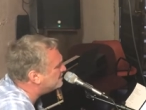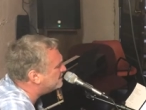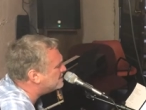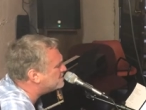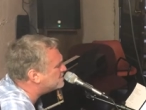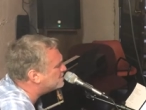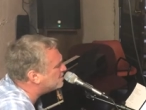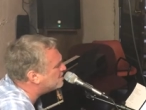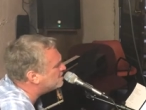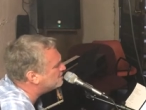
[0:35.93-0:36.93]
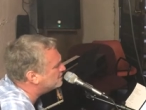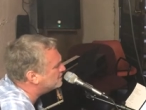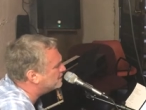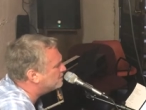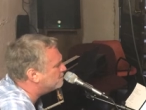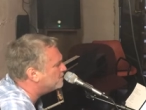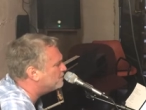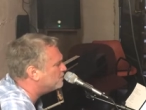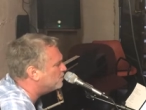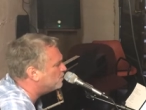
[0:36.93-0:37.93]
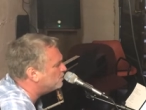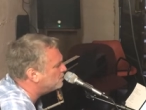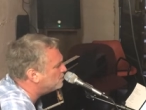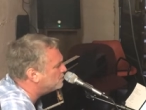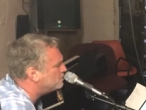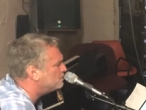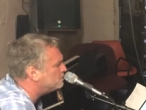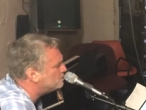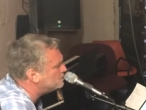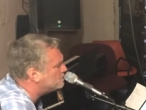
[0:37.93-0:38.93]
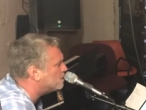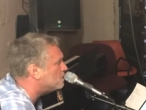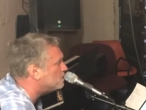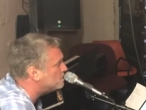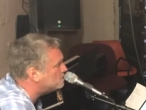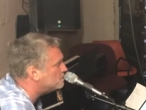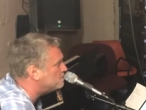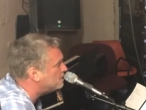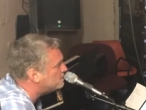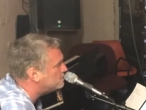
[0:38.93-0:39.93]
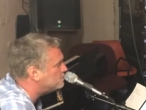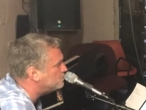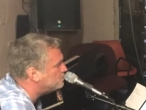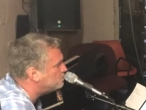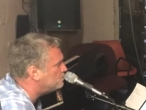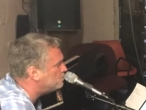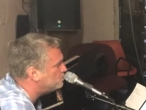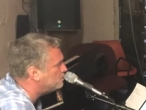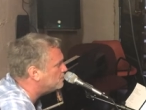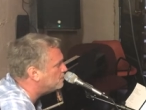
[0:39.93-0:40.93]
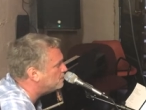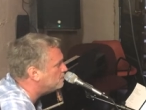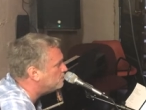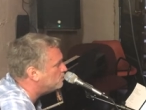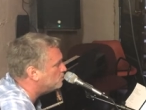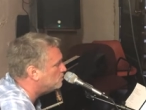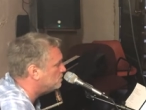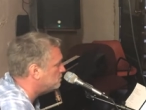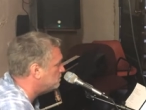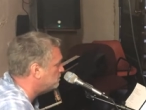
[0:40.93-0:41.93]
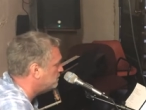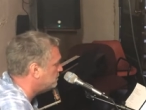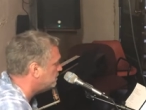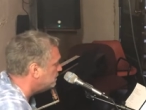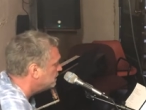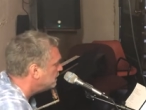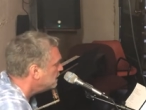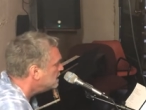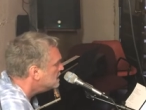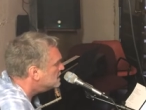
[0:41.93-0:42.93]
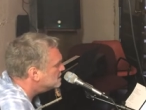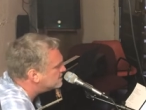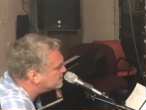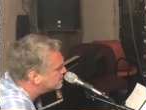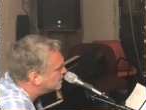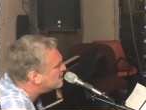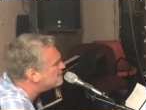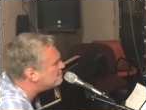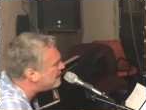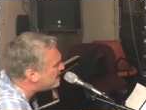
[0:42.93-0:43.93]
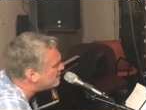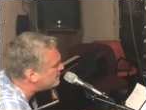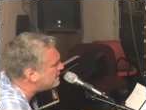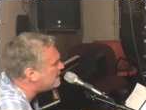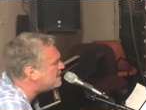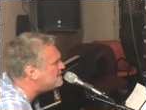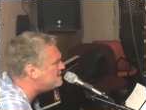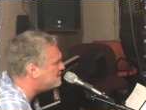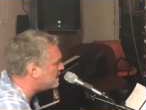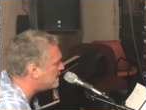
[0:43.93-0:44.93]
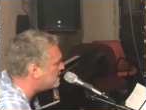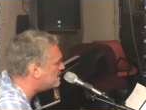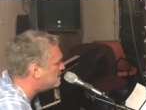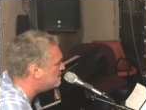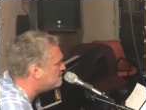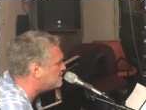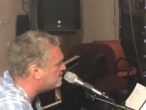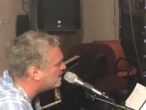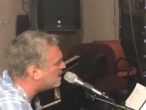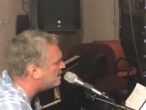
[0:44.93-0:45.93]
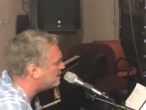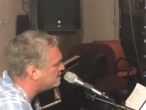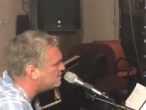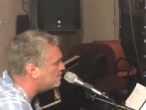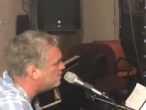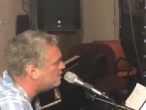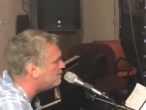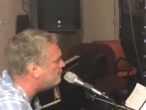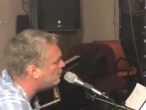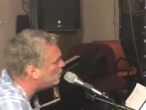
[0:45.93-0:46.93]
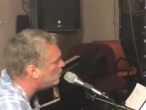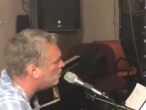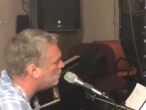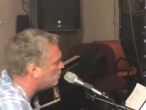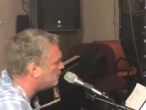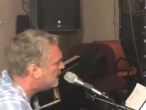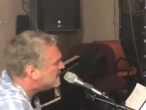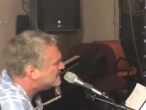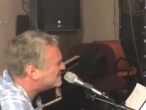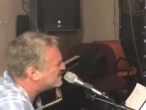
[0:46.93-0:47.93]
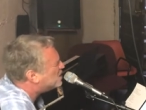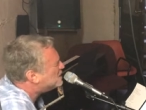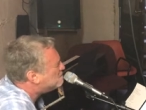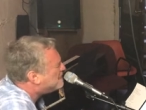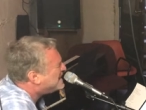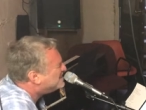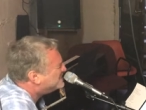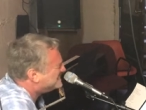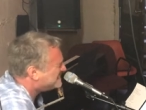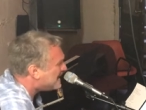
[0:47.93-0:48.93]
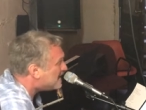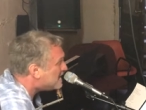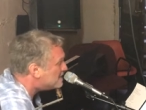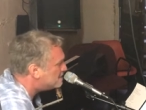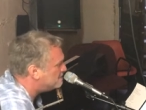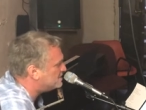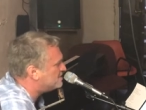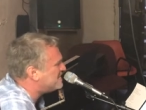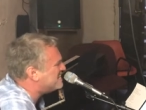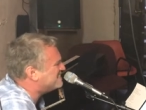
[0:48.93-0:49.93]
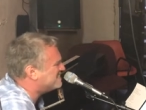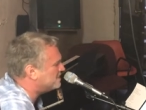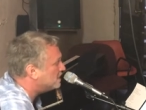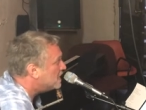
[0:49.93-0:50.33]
they're stronger than before. No one talks about the truth anymore. Let's talk about the end time starting to unfold. Let's talk about the time it takes to